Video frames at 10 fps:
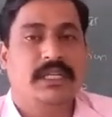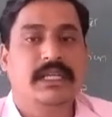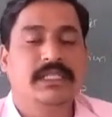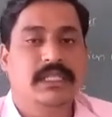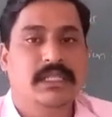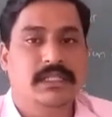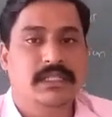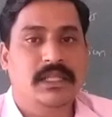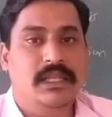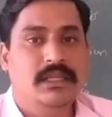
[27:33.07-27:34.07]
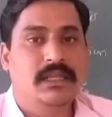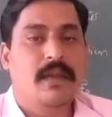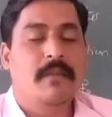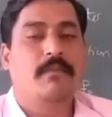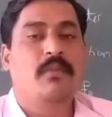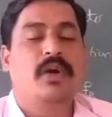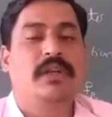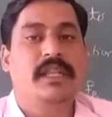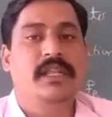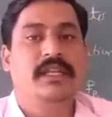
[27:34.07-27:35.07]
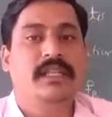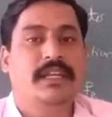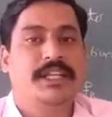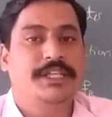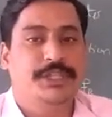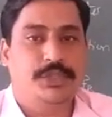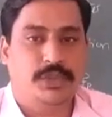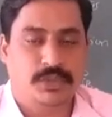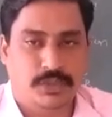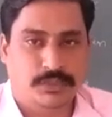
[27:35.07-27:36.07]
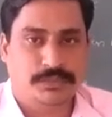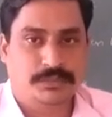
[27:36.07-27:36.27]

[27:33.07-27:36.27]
it considers the mortality ratio.